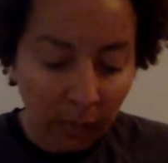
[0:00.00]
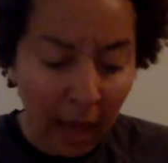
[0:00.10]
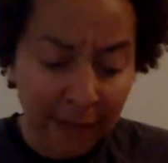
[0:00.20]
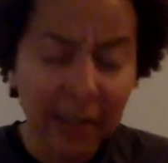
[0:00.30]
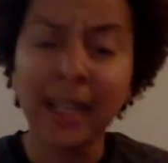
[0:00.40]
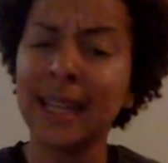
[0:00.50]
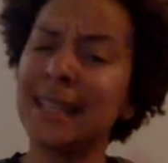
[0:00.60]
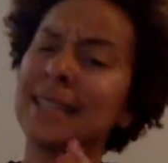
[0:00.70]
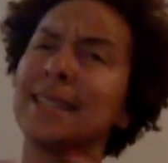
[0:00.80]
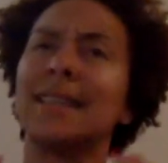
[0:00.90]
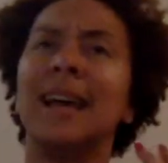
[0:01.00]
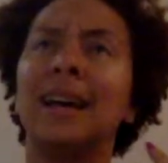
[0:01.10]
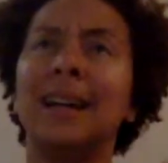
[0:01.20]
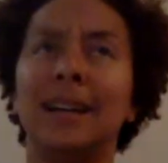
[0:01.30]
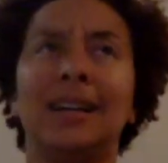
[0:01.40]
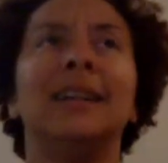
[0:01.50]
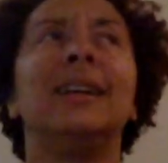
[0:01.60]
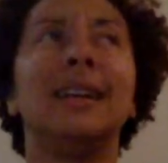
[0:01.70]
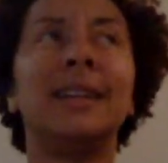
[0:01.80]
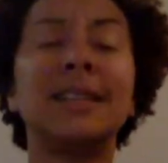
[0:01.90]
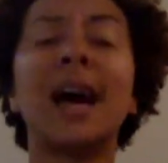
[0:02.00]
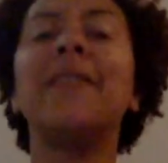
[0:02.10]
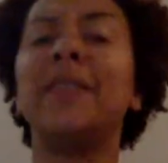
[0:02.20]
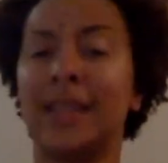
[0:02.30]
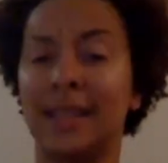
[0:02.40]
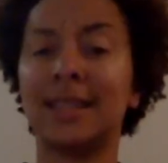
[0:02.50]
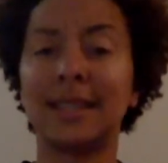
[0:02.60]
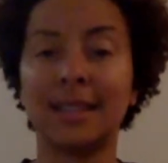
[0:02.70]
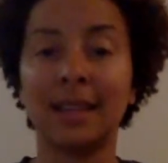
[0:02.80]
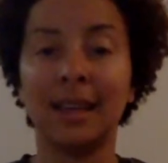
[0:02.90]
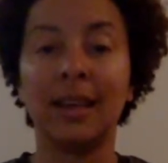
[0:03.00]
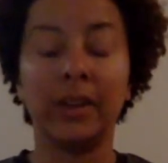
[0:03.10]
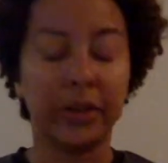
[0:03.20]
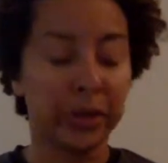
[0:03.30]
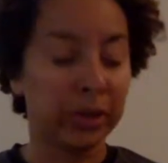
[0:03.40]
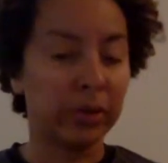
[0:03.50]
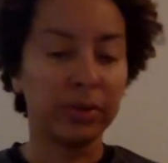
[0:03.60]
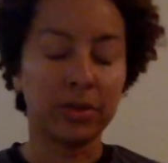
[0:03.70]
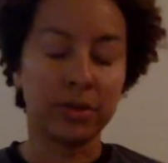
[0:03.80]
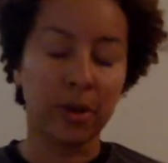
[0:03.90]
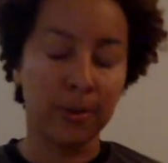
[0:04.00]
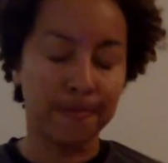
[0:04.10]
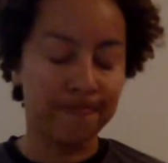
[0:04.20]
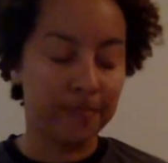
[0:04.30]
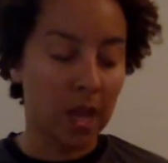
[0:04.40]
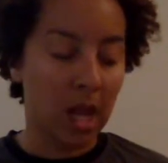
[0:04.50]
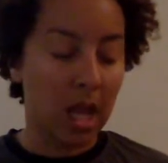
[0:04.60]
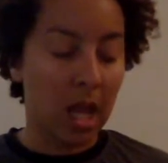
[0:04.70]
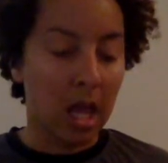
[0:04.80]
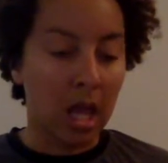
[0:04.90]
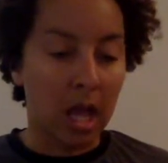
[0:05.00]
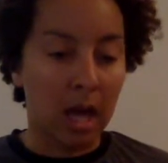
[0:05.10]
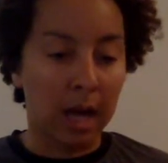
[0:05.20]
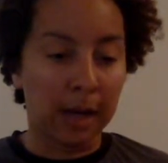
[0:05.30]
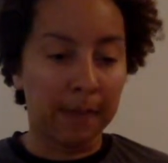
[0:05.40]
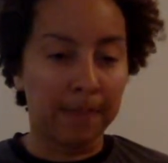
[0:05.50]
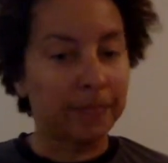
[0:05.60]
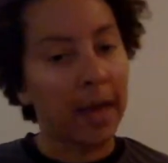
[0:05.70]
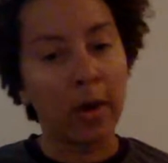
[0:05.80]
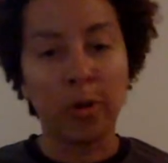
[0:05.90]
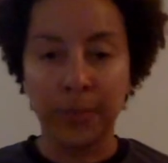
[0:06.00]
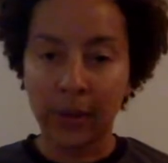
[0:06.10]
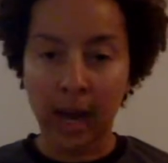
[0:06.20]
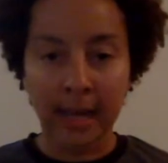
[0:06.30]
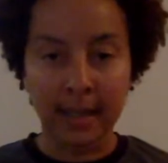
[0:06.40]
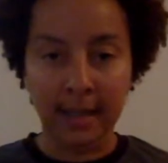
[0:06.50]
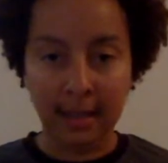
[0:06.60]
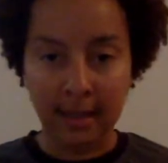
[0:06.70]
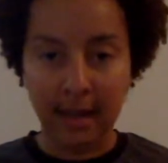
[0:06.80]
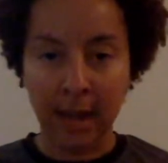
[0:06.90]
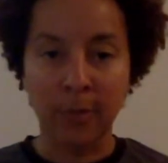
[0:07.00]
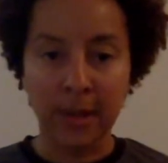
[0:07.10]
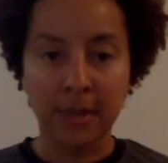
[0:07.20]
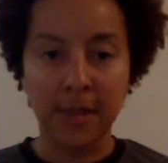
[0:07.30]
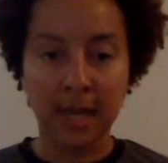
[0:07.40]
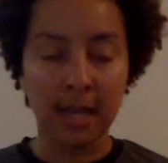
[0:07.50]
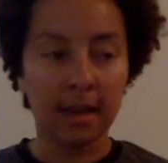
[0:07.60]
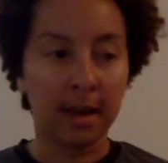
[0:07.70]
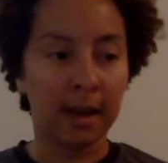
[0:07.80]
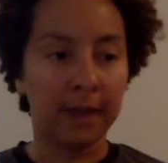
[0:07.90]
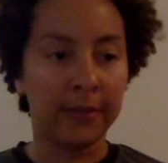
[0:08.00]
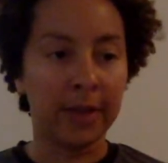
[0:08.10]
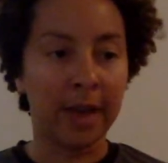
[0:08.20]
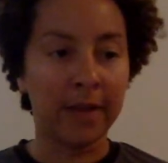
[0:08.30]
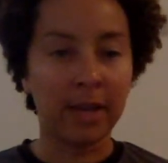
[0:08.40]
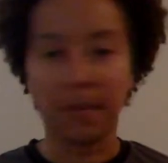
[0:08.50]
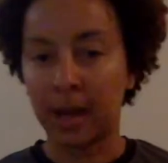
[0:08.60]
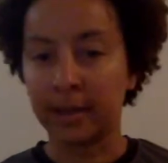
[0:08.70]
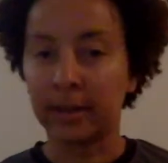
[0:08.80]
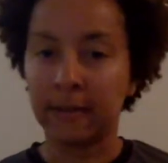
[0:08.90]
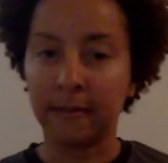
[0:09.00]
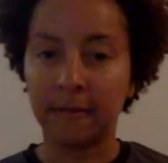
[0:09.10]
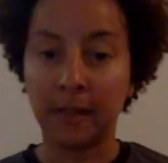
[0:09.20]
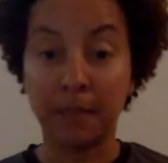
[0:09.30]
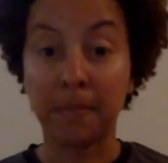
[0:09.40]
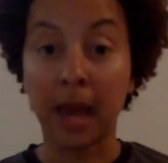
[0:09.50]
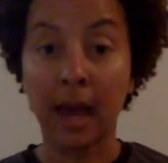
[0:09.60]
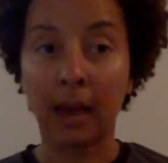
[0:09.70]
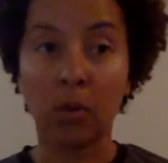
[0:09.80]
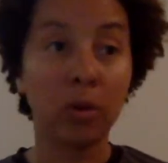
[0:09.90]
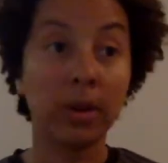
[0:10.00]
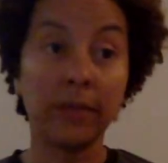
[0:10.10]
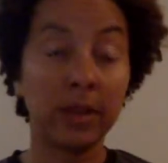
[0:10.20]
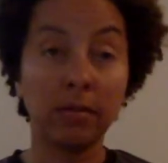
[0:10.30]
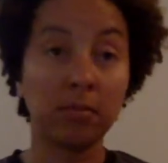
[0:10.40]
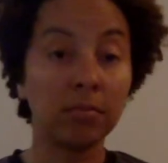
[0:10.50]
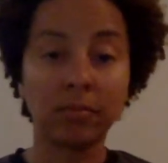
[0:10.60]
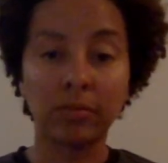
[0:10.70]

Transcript: I feel like it's obvious, so I hope you guys stay with me. If you have any positive feedback or even